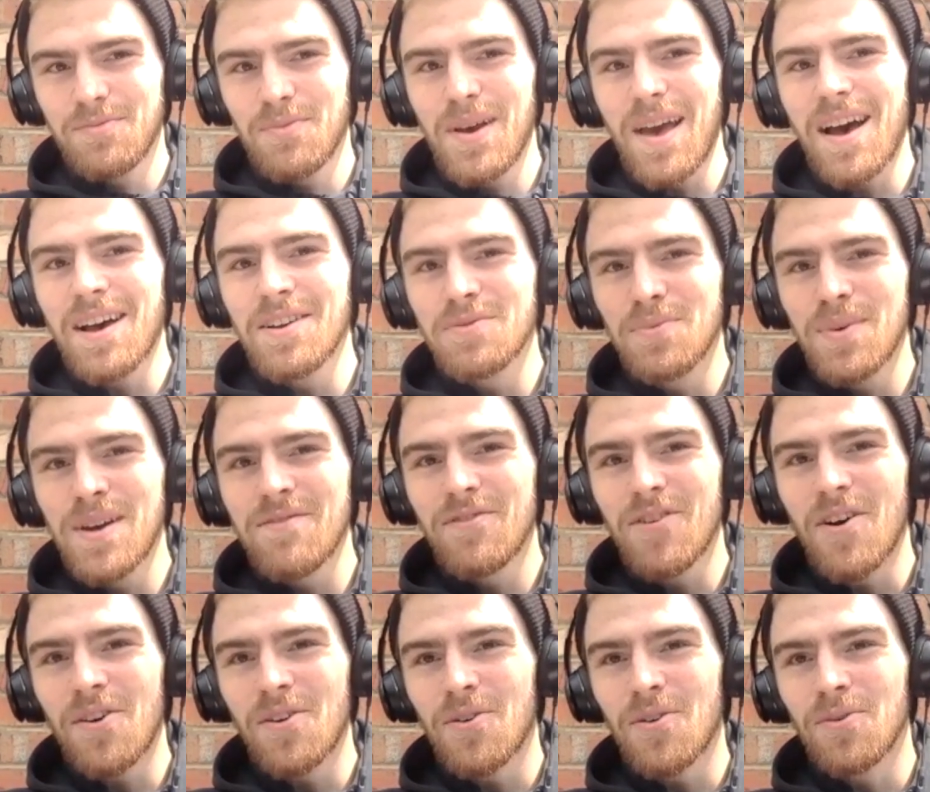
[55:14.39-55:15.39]
as we've
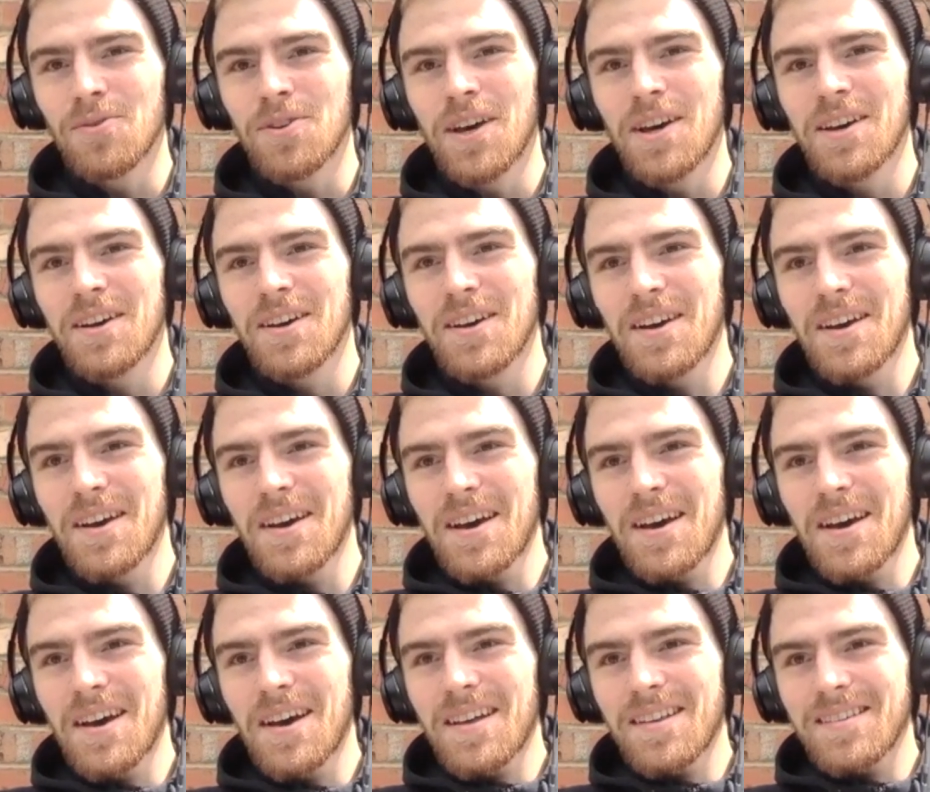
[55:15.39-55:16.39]
got older,
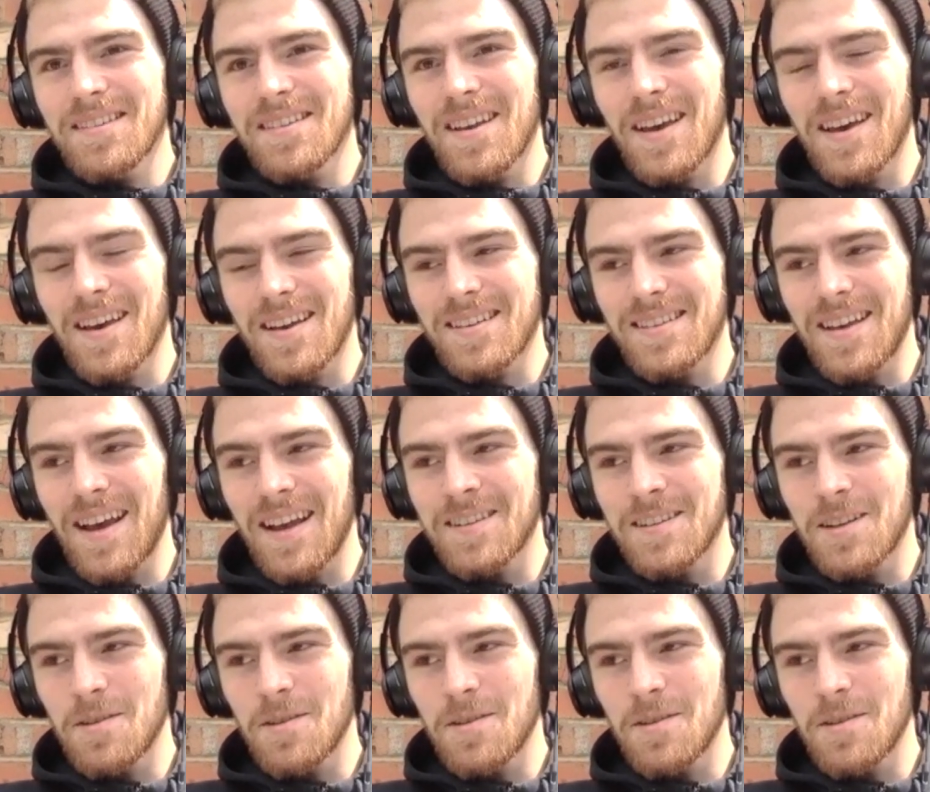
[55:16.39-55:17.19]
there tend